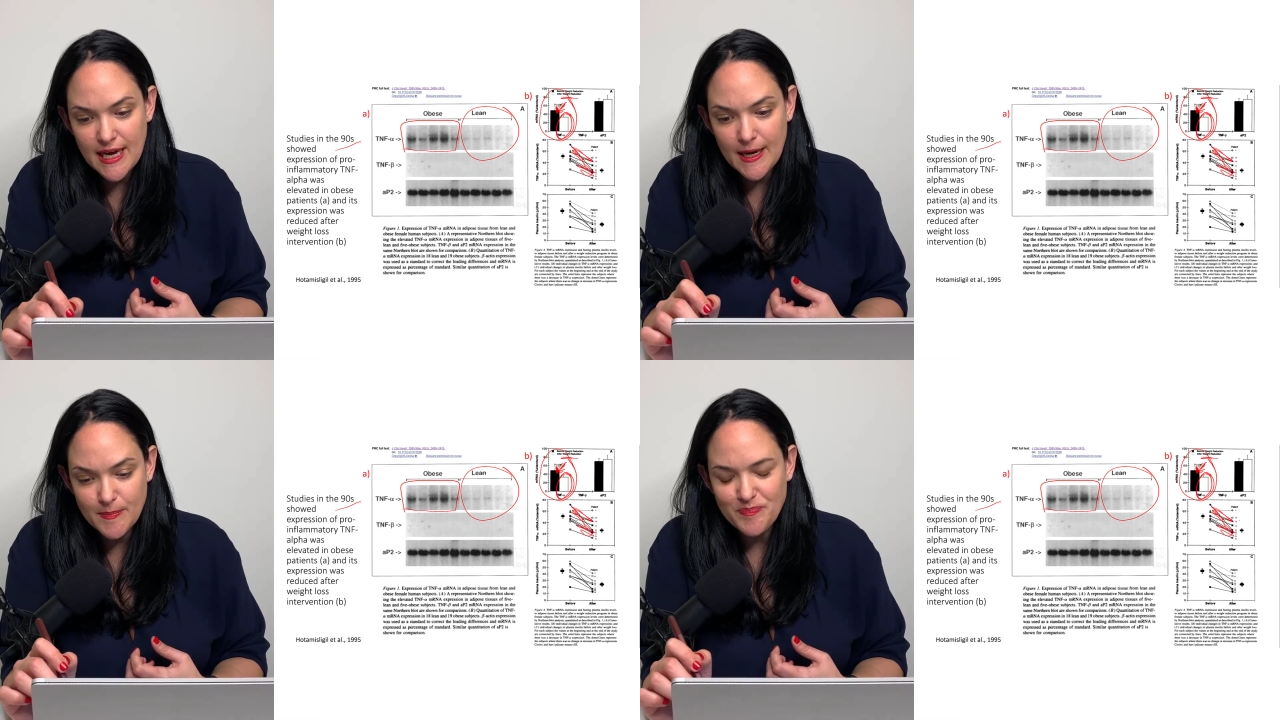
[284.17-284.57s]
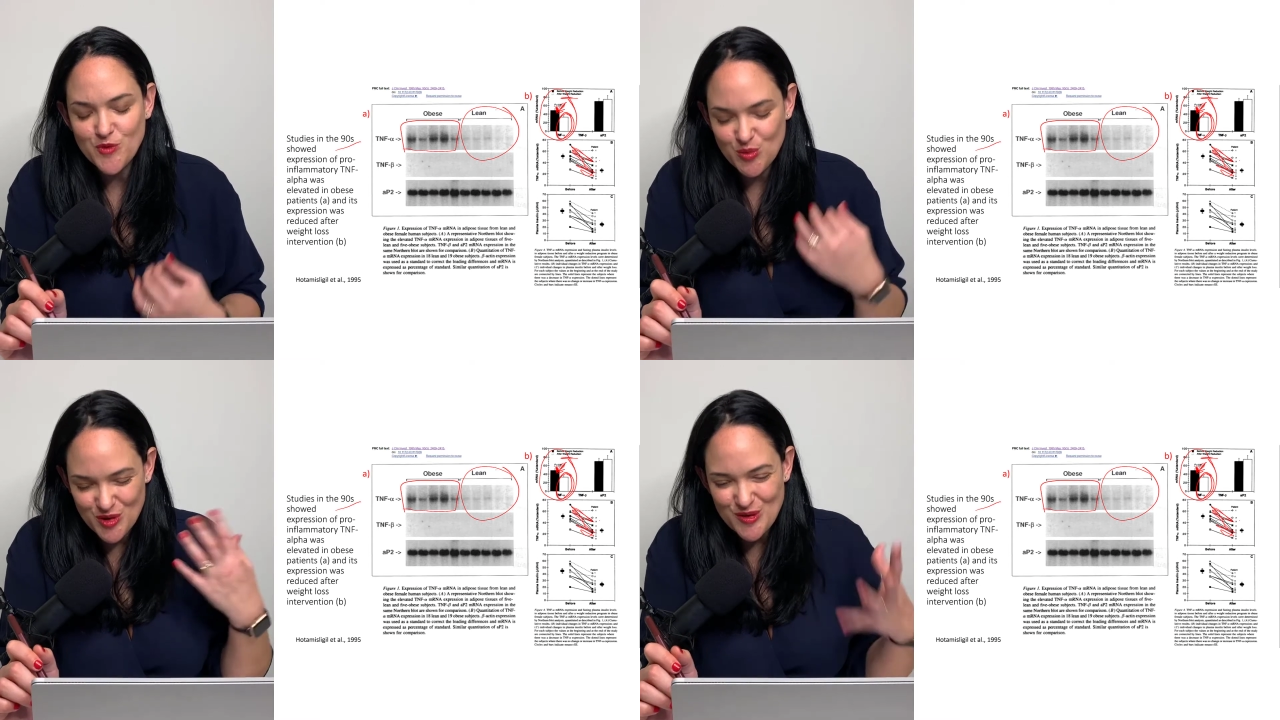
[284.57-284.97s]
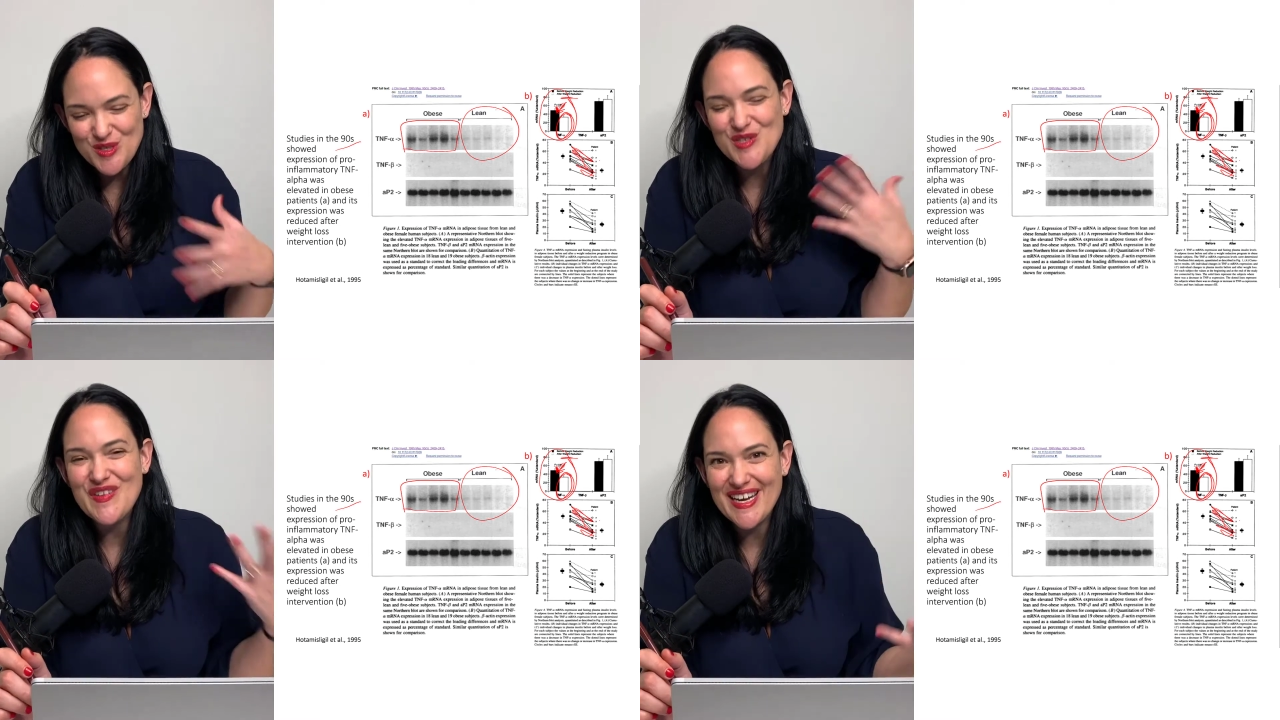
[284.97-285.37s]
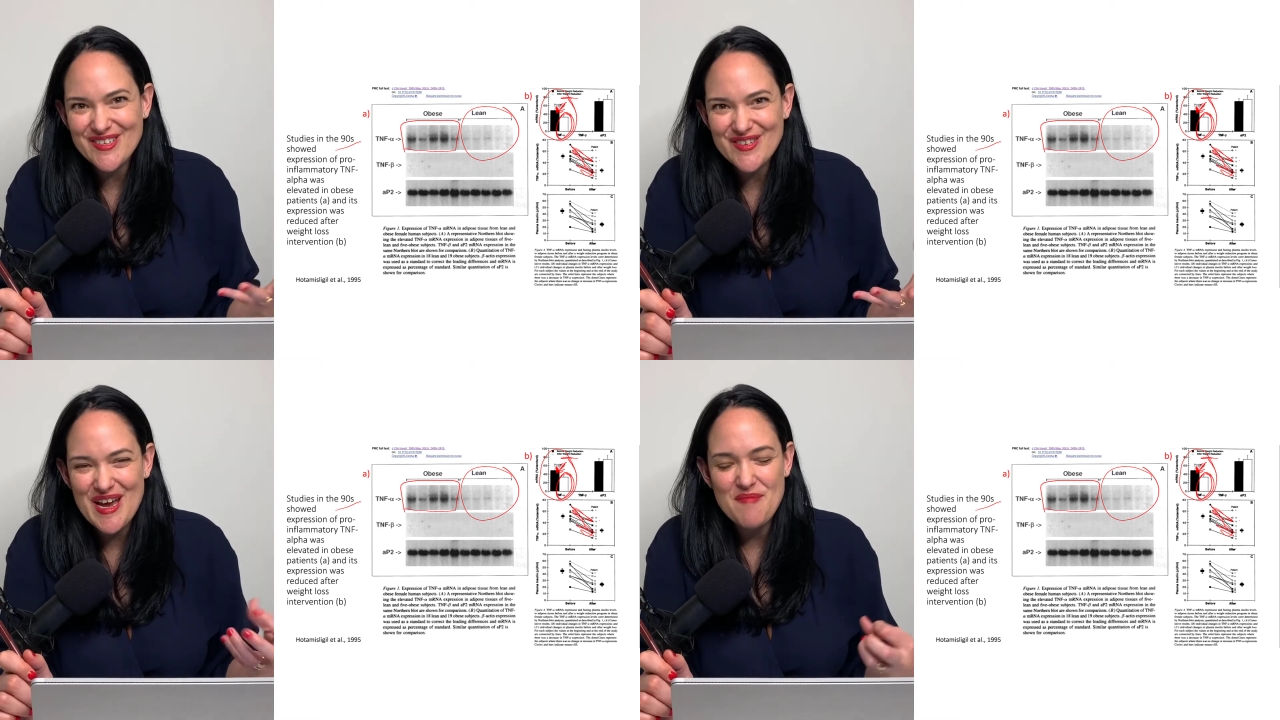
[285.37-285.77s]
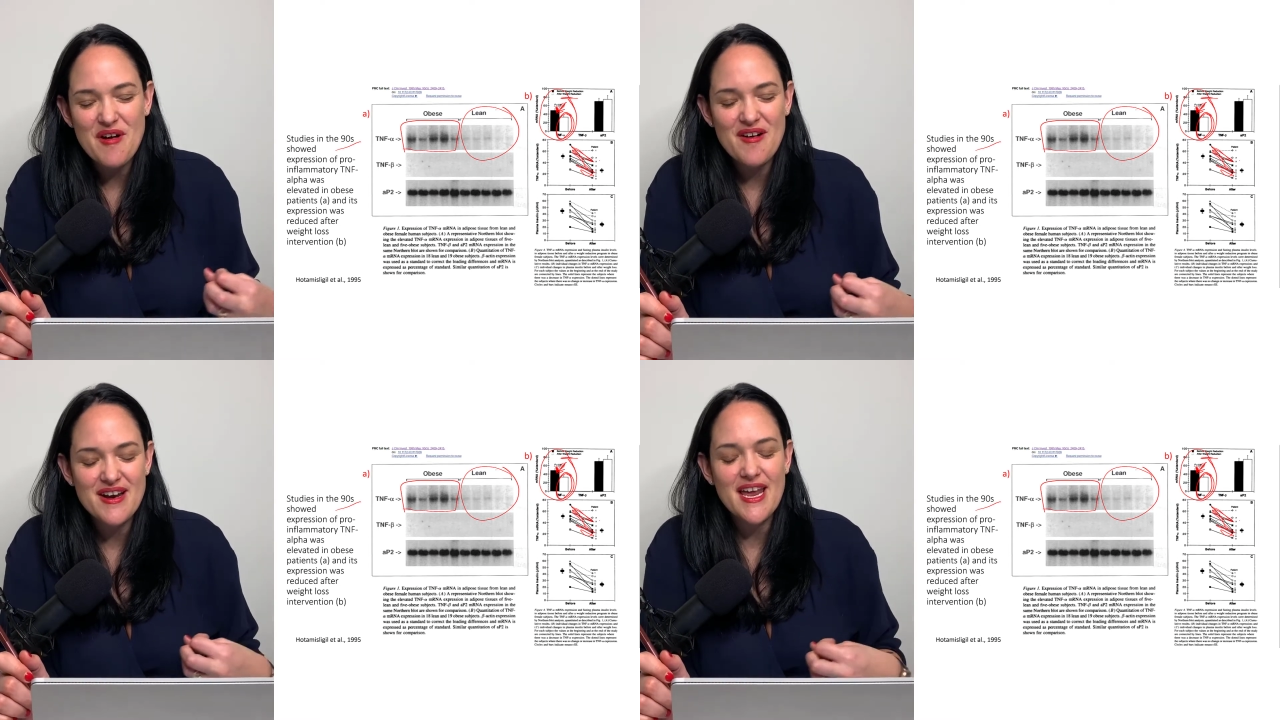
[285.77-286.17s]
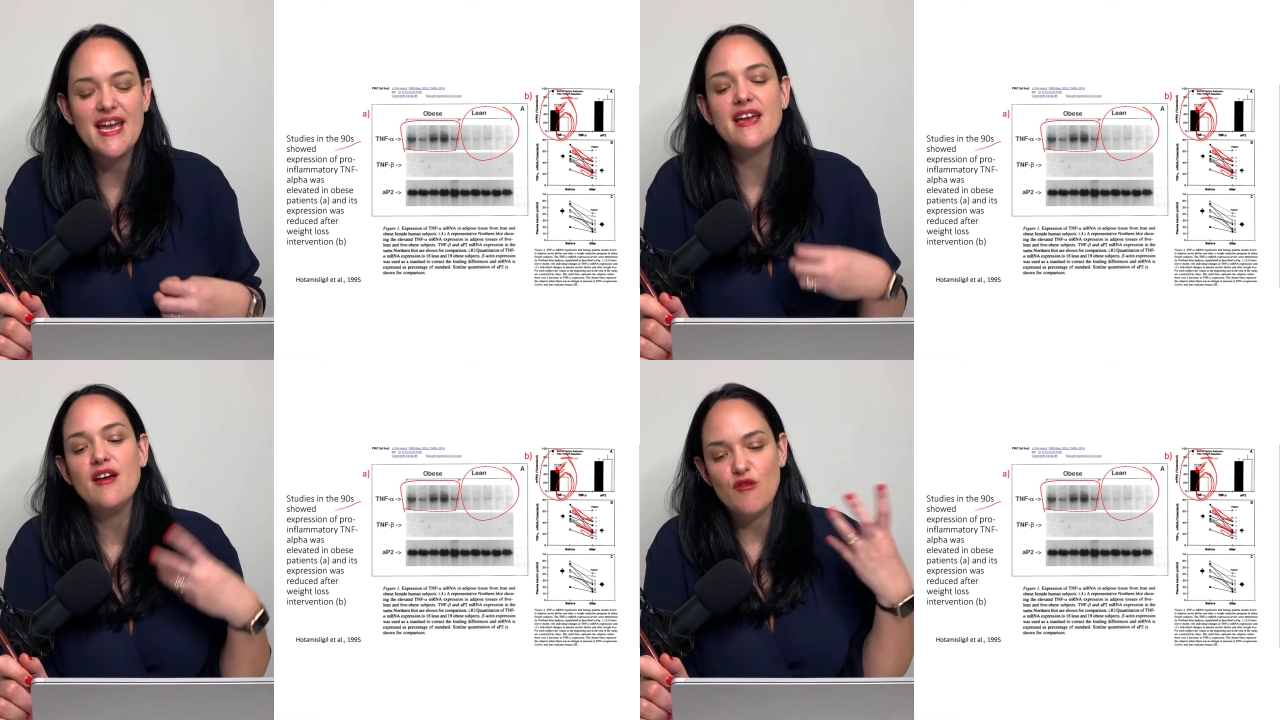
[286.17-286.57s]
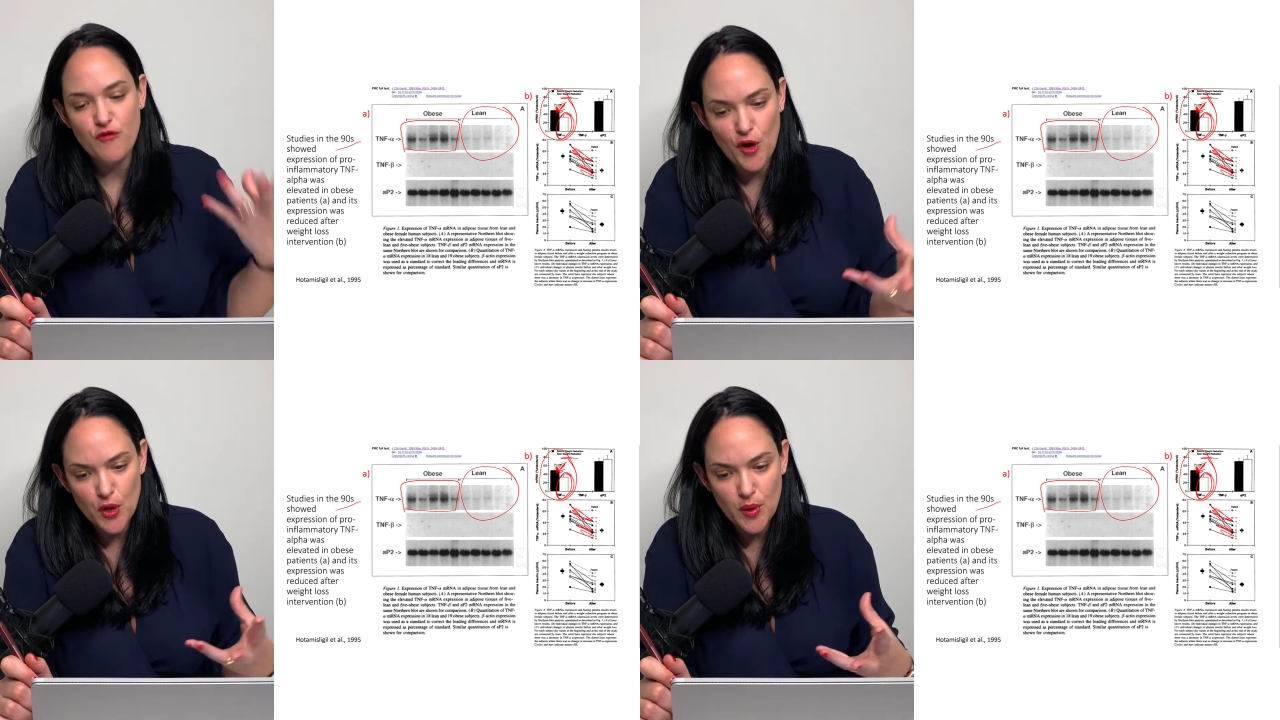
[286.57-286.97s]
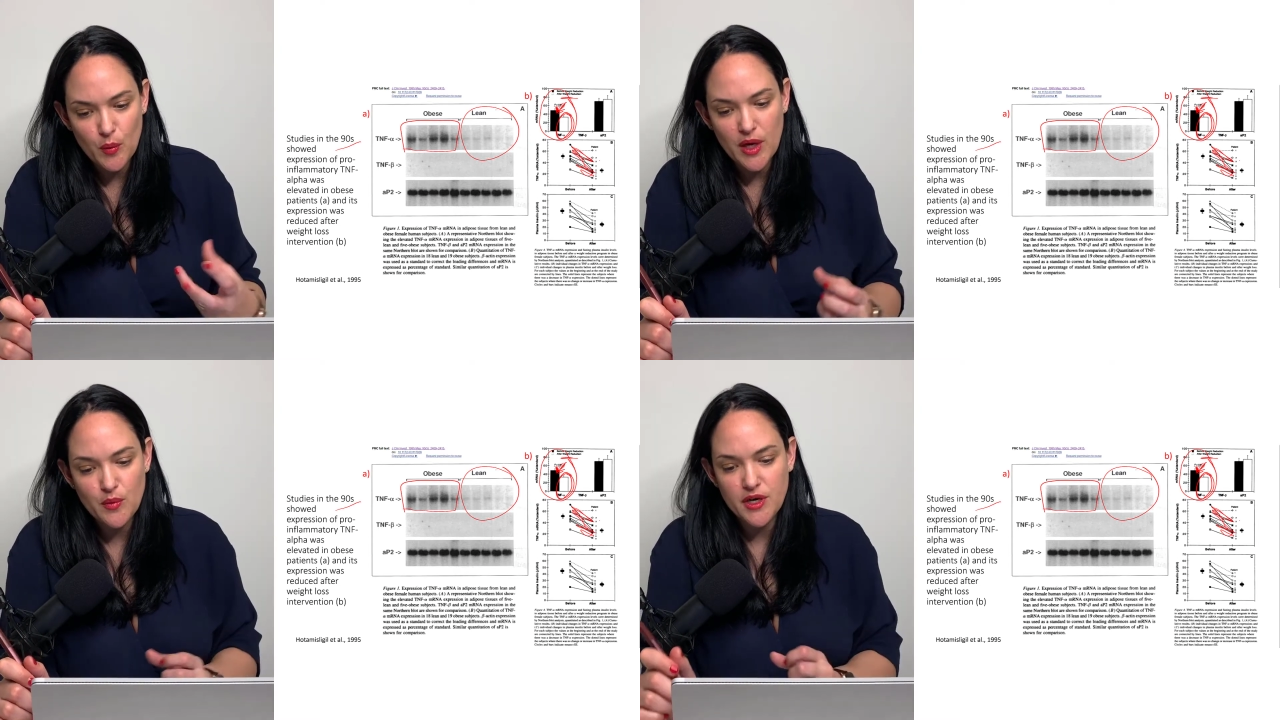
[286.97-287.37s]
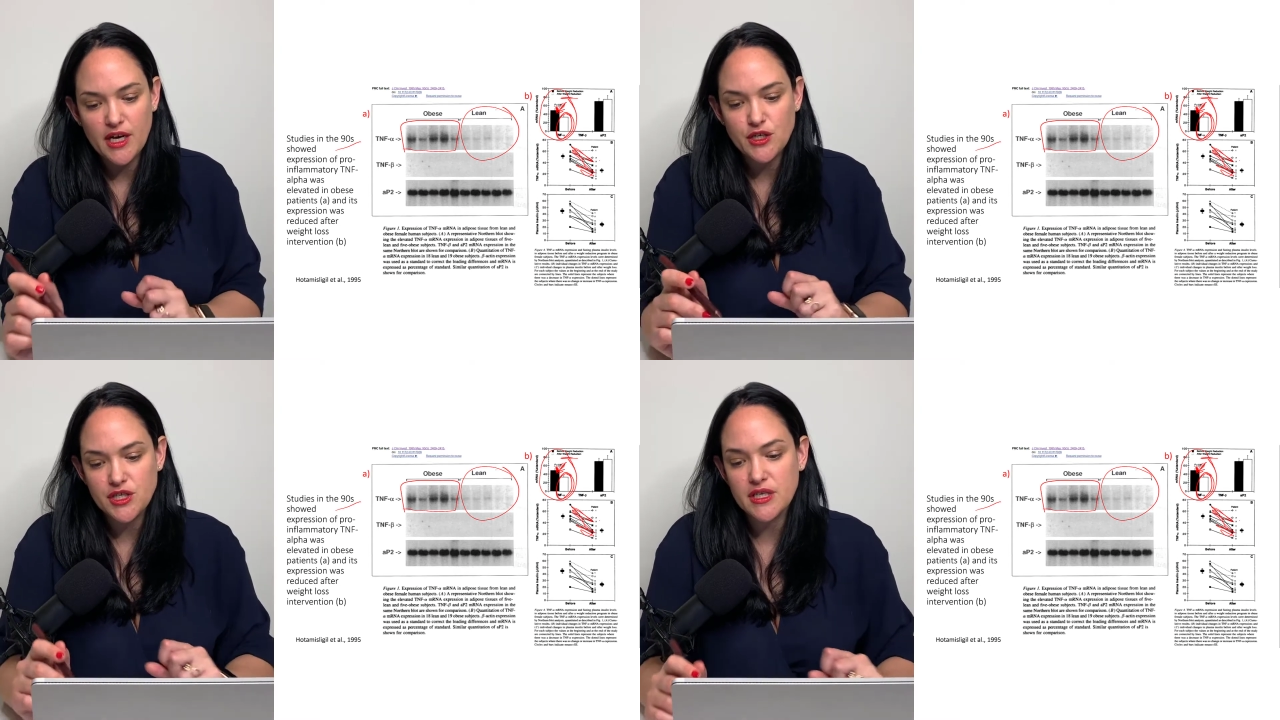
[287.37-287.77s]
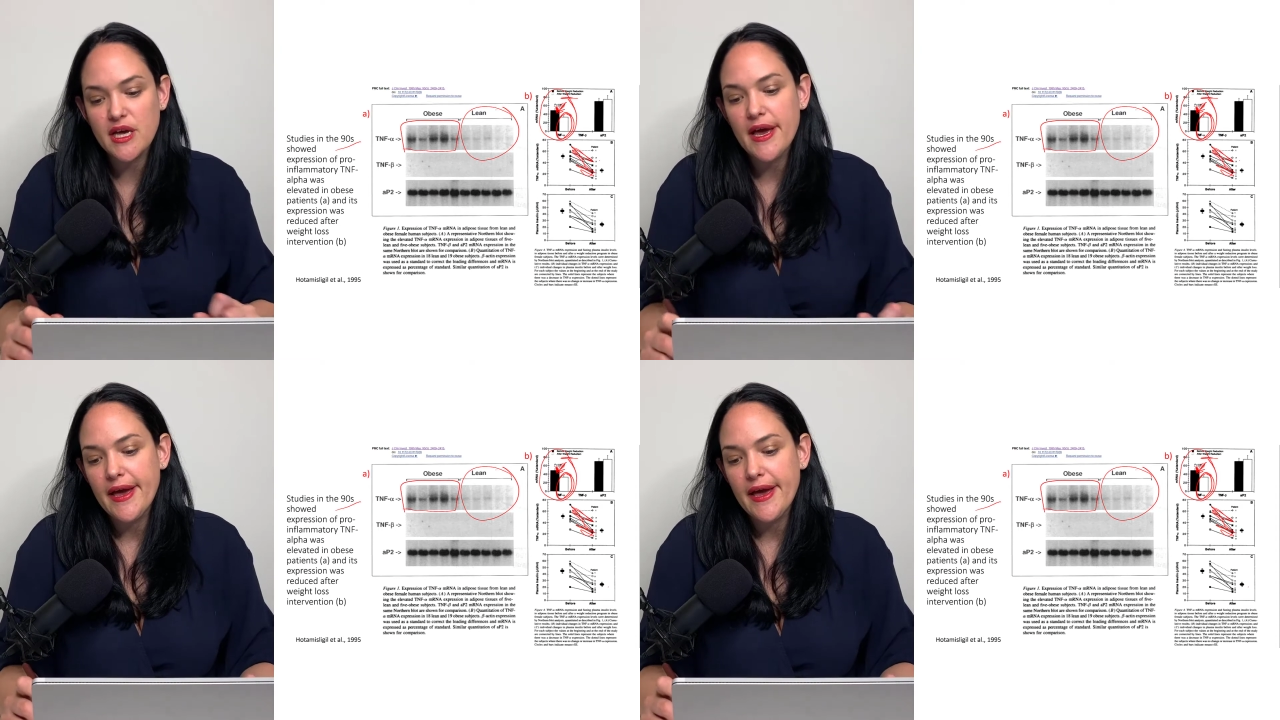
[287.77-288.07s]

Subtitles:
tumor necrosis factor mRNA following weight reduction,